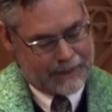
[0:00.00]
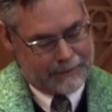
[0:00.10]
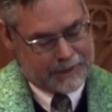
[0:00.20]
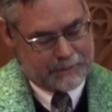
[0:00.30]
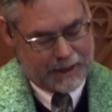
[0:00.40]
It
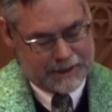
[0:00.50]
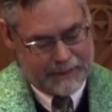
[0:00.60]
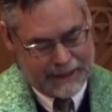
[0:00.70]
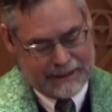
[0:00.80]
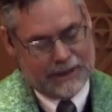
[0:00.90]
was brought to
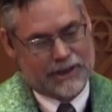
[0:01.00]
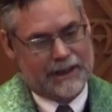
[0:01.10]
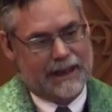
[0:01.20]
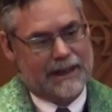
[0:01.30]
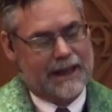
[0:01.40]
my attention
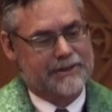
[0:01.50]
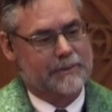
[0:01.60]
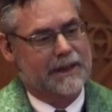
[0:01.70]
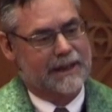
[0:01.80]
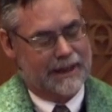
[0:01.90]
again last
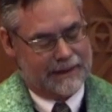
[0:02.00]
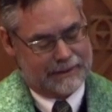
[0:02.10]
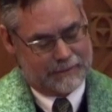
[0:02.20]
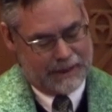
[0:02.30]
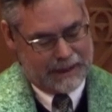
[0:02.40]
weekend
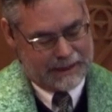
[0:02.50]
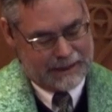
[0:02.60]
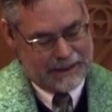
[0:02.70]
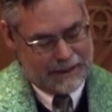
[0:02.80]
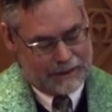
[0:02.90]
when
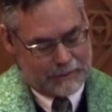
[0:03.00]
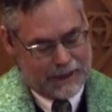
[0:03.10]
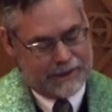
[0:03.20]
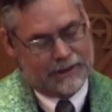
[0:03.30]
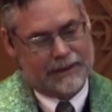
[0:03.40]

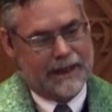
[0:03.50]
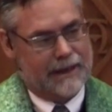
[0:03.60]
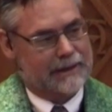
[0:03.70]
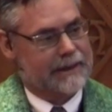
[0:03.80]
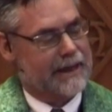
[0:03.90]
Rachel
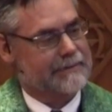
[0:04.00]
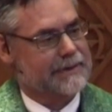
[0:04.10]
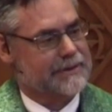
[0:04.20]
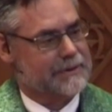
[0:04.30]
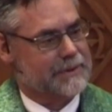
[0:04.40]
Held
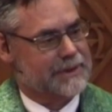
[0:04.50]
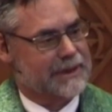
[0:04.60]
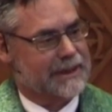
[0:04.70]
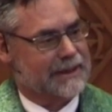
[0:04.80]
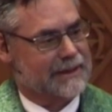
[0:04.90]
Evans was here.